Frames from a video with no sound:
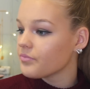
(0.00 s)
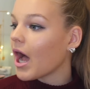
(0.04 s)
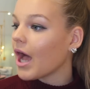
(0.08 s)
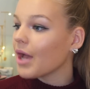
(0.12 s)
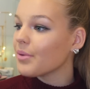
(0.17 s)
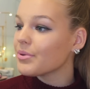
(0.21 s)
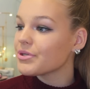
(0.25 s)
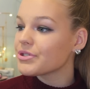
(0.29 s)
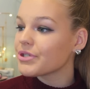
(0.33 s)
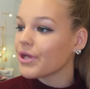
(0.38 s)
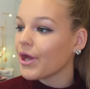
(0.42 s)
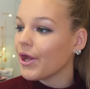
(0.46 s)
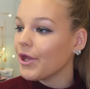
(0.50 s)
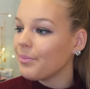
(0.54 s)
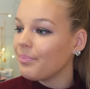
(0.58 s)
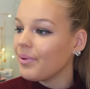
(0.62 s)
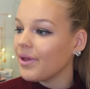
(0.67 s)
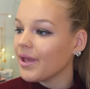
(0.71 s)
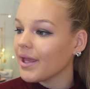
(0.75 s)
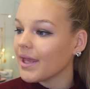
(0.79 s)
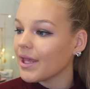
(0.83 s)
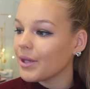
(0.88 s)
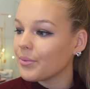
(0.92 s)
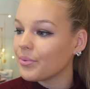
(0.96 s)
I was
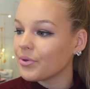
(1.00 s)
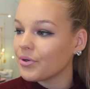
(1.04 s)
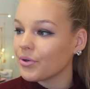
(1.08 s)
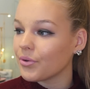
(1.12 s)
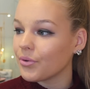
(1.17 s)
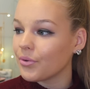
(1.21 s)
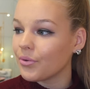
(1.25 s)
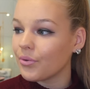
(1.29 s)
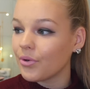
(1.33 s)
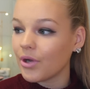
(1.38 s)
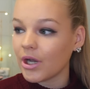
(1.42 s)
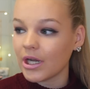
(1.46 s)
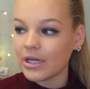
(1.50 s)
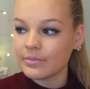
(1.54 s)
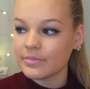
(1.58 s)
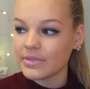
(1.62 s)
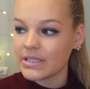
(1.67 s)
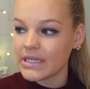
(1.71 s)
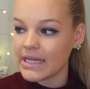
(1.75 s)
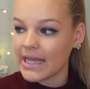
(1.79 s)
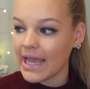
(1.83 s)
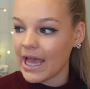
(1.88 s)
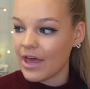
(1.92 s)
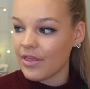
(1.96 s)
hoping it would all come
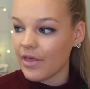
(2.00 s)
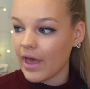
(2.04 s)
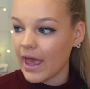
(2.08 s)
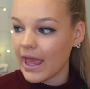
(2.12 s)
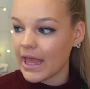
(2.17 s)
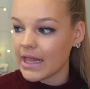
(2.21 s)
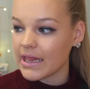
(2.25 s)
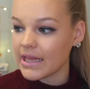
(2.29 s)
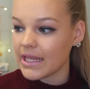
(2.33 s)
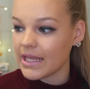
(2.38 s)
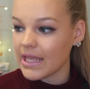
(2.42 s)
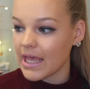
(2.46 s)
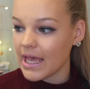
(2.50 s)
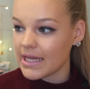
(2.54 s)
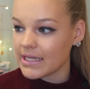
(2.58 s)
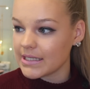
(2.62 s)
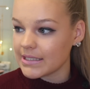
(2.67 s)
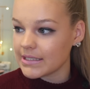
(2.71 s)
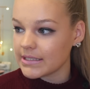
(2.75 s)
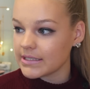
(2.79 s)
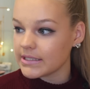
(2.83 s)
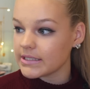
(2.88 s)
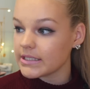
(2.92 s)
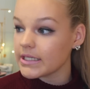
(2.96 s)
together in the
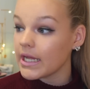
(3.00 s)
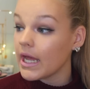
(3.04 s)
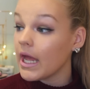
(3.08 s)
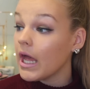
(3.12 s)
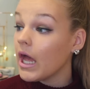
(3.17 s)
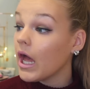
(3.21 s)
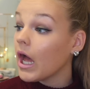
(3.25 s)
end,